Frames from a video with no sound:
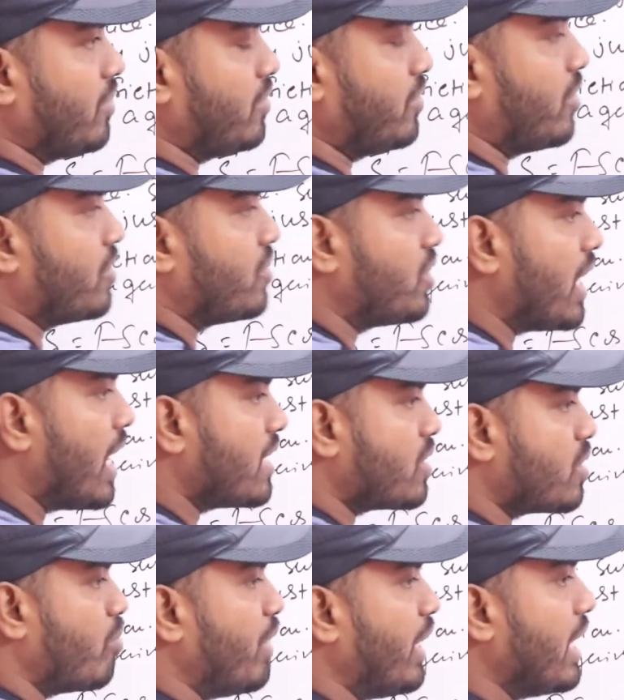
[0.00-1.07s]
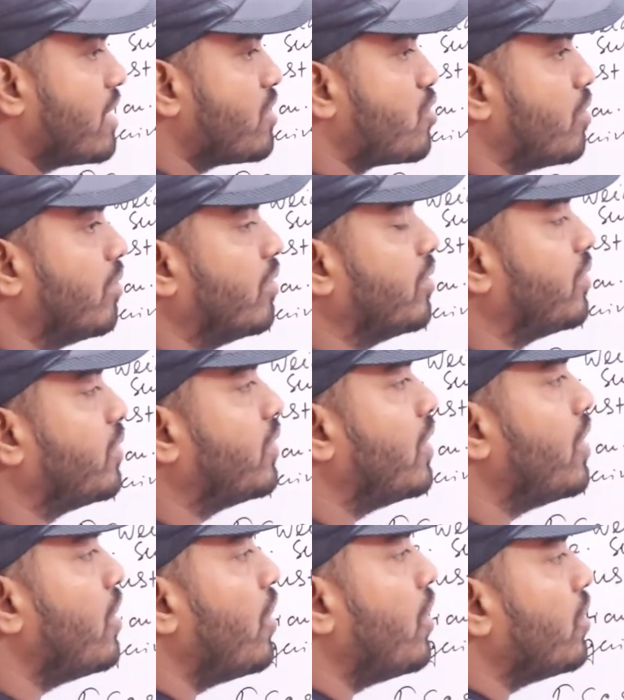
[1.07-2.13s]
for just begins to move.
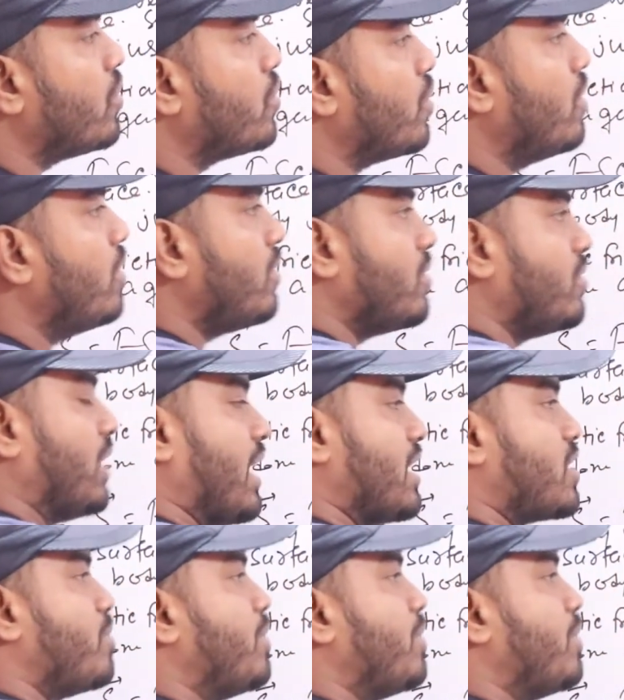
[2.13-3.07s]
So just